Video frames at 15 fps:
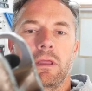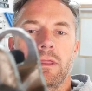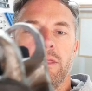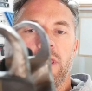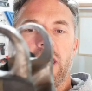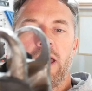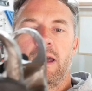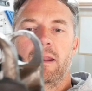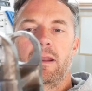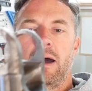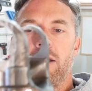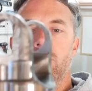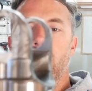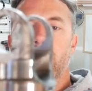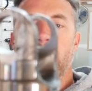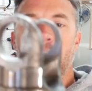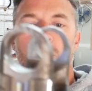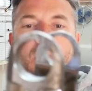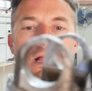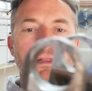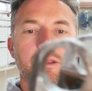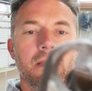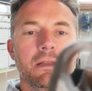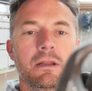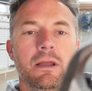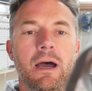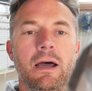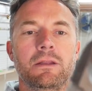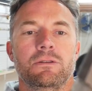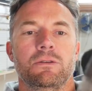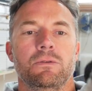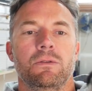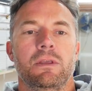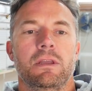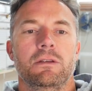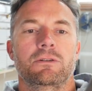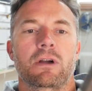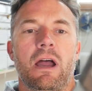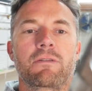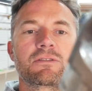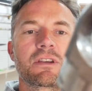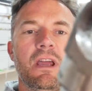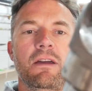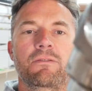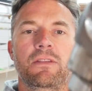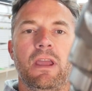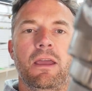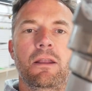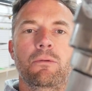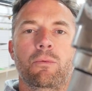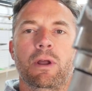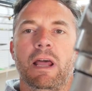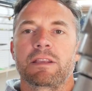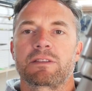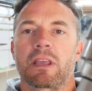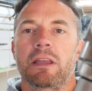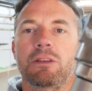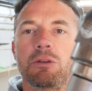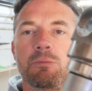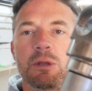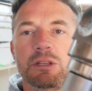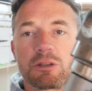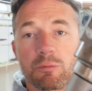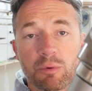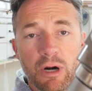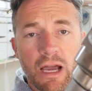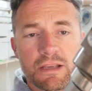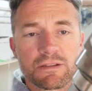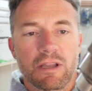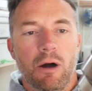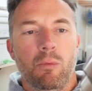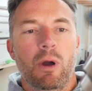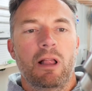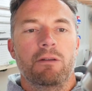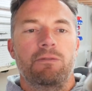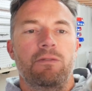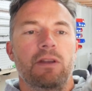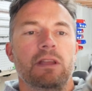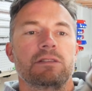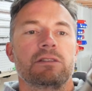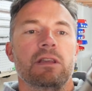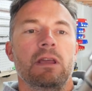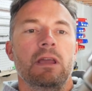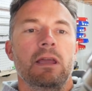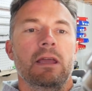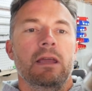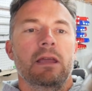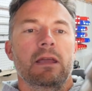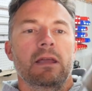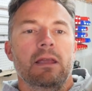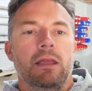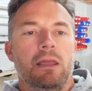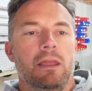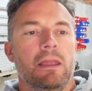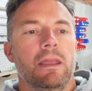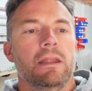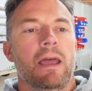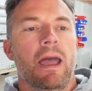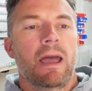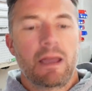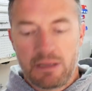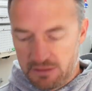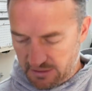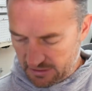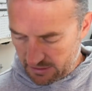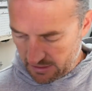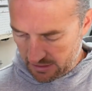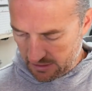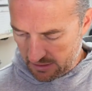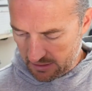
that I will be welding onto the drive shaft. And when I said you'd be surprised how well it fits, it has,